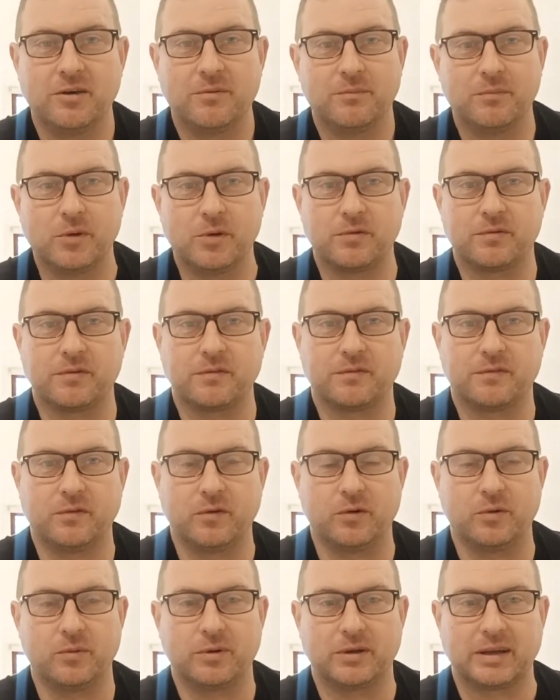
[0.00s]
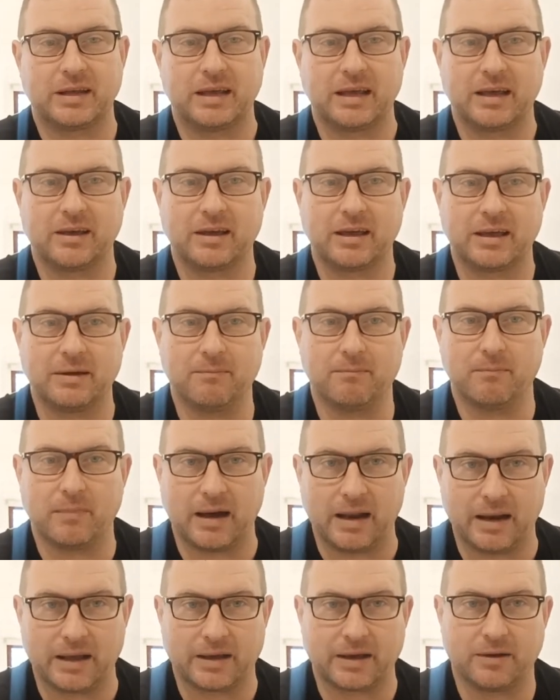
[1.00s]
moving forward here in
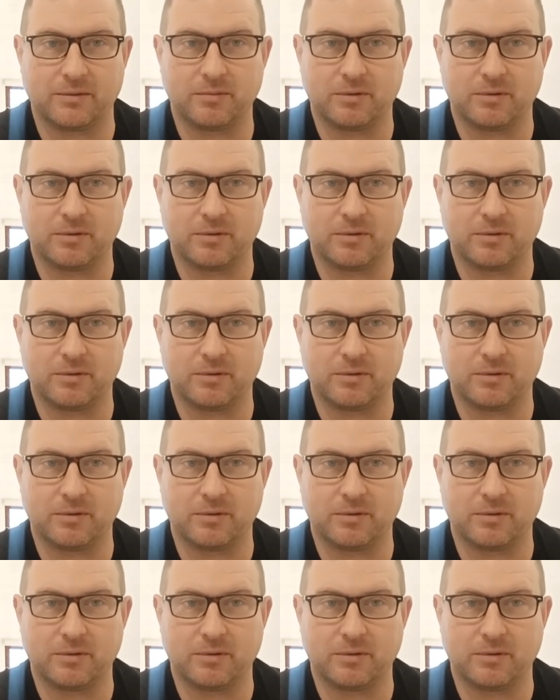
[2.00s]
Malaga.